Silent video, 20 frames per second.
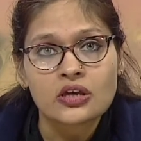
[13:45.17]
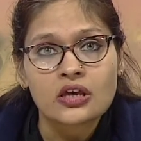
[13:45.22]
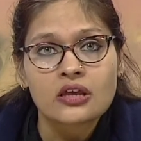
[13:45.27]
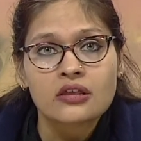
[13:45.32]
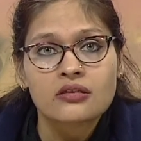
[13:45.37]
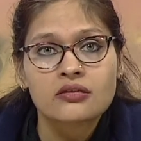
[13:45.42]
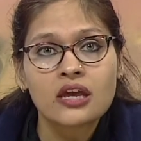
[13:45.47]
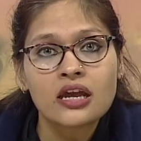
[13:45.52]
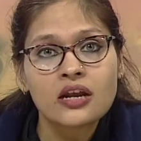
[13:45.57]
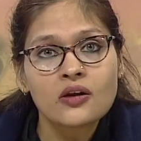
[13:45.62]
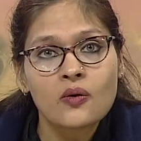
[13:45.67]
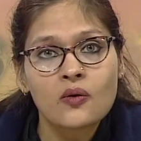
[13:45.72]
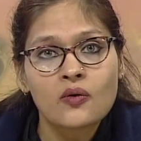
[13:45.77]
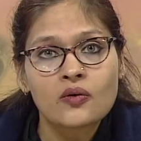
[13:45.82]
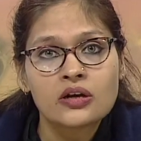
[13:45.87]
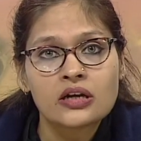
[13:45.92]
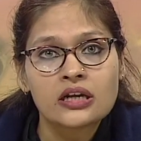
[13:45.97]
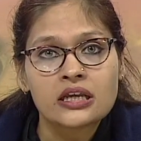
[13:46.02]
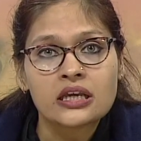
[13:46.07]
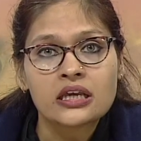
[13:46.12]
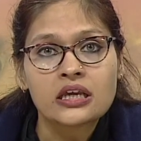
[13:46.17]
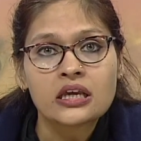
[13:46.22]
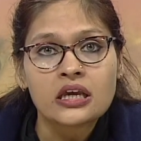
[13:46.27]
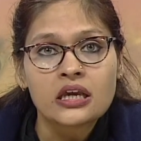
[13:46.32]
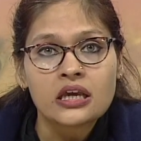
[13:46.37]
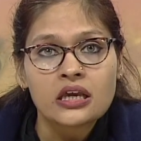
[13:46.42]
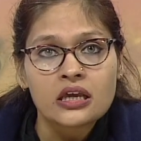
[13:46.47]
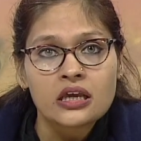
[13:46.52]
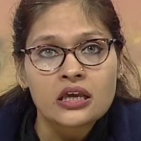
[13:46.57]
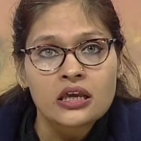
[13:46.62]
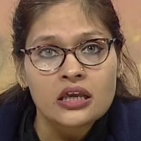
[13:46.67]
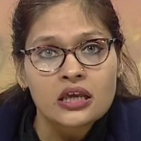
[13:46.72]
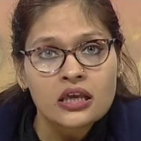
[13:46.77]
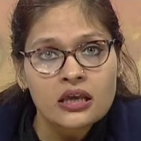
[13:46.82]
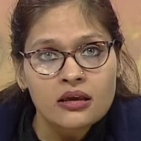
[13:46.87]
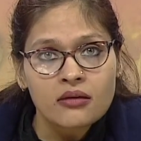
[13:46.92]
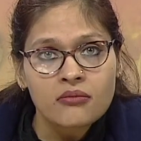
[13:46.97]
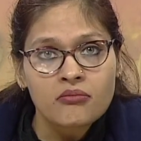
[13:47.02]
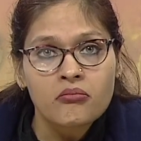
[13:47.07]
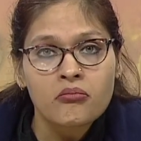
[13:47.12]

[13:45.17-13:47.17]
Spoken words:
then only he